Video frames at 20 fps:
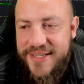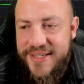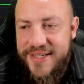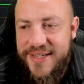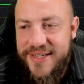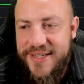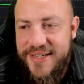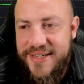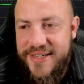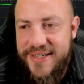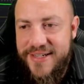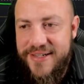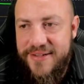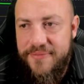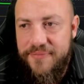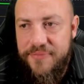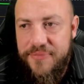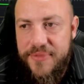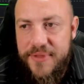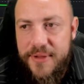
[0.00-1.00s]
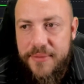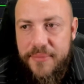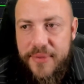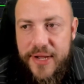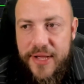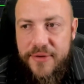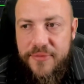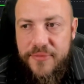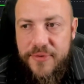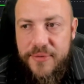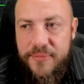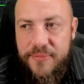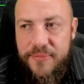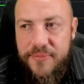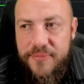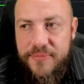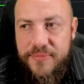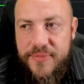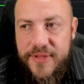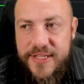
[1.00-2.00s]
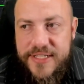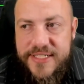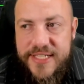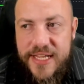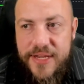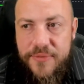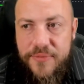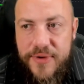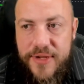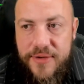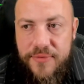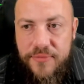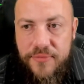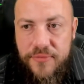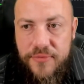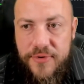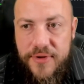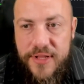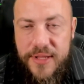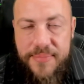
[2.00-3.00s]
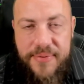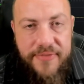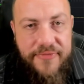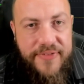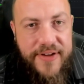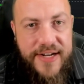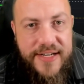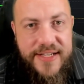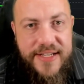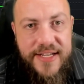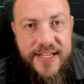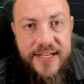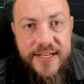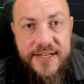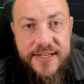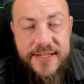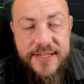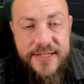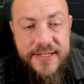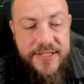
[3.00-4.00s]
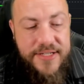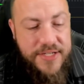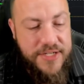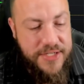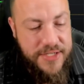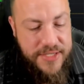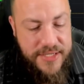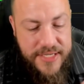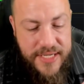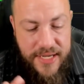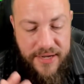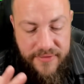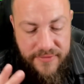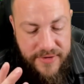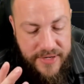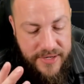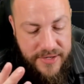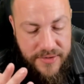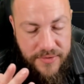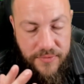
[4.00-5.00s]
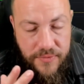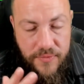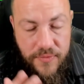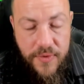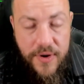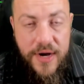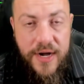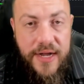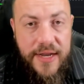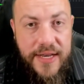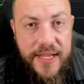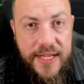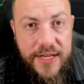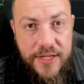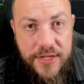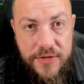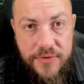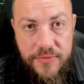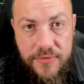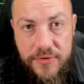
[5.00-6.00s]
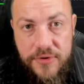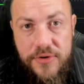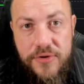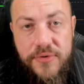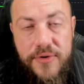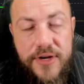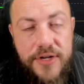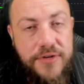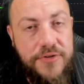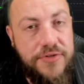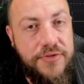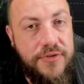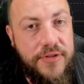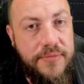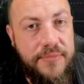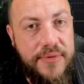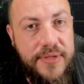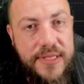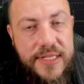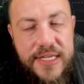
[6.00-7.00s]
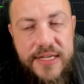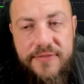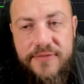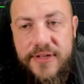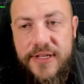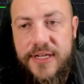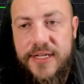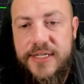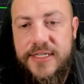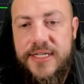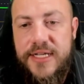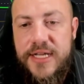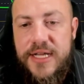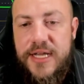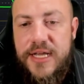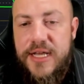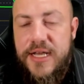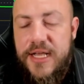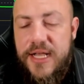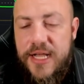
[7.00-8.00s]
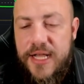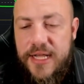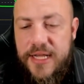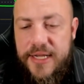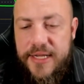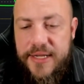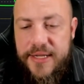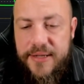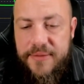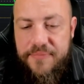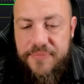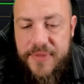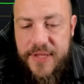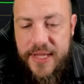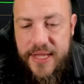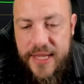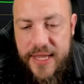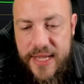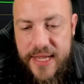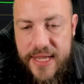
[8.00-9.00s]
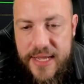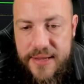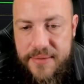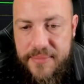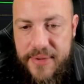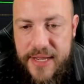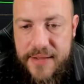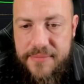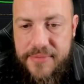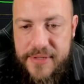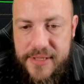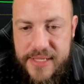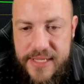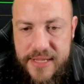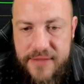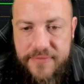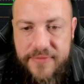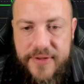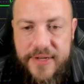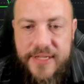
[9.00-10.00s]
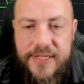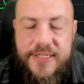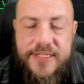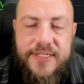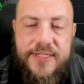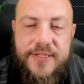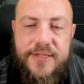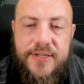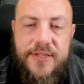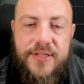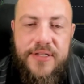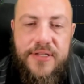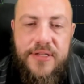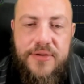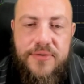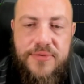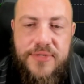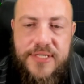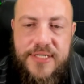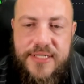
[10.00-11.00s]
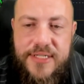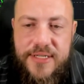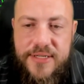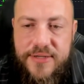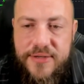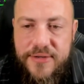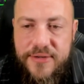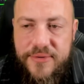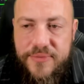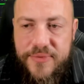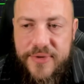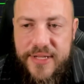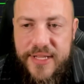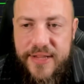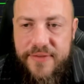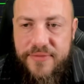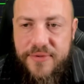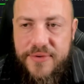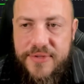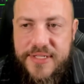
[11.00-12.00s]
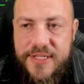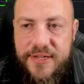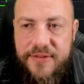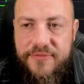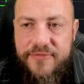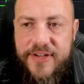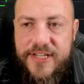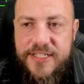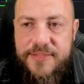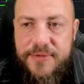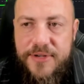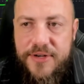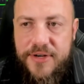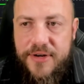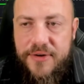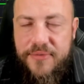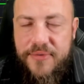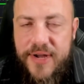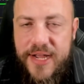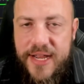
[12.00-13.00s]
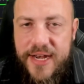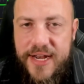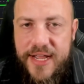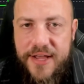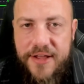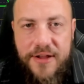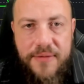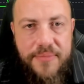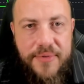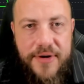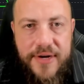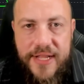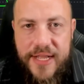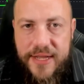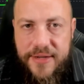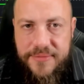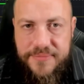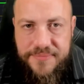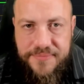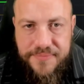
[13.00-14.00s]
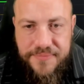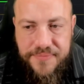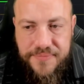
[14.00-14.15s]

But let's say we really perfected and just delved into one, and you knew it and you truly believed in it. And by believe in it, you still, even though it's an investment, you're going to ride it out up or down.